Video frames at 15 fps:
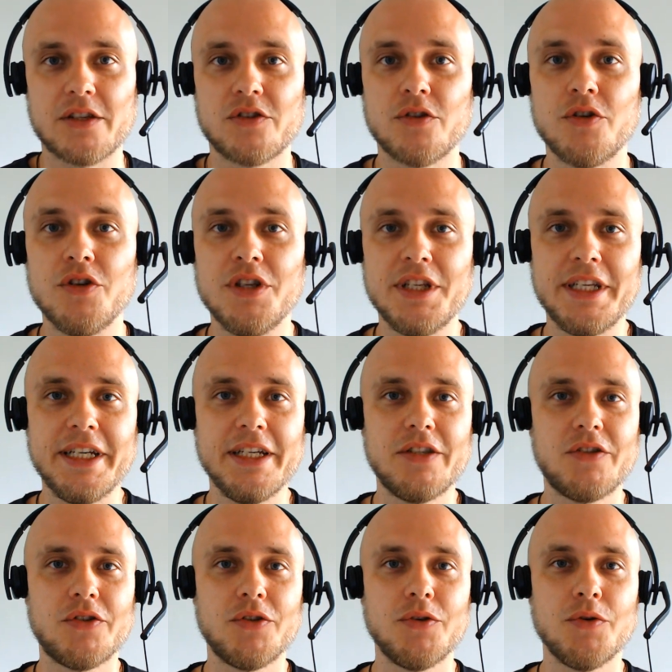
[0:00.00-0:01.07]
So you need
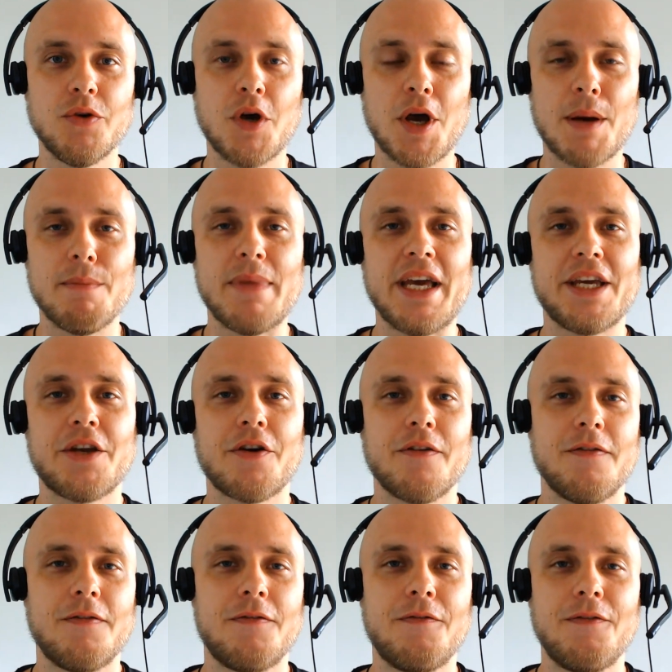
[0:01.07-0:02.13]
to make her
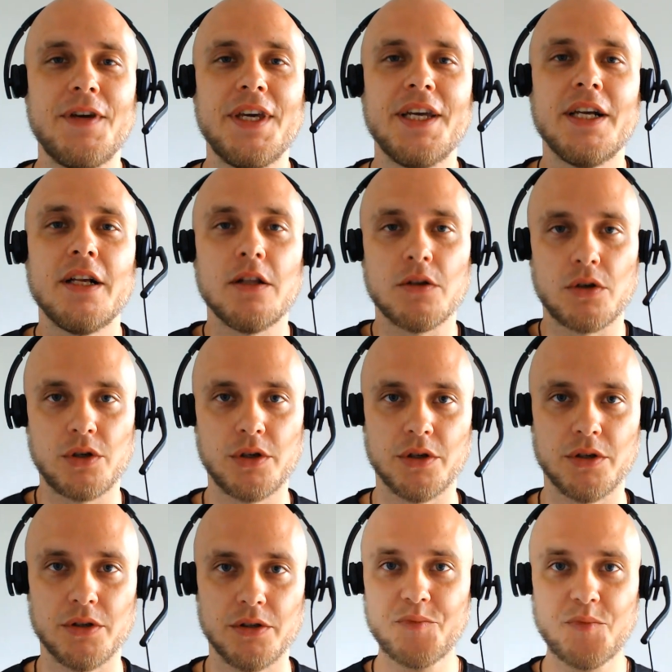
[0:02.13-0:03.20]
feel
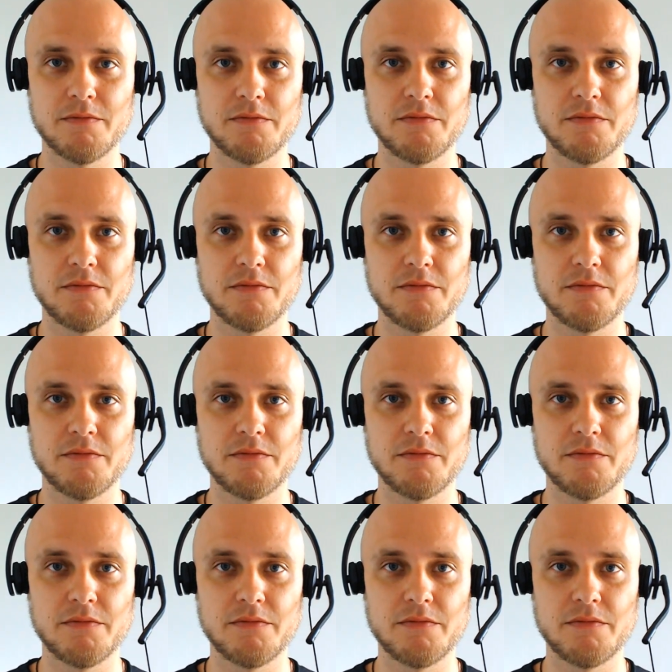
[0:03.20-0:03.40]
good,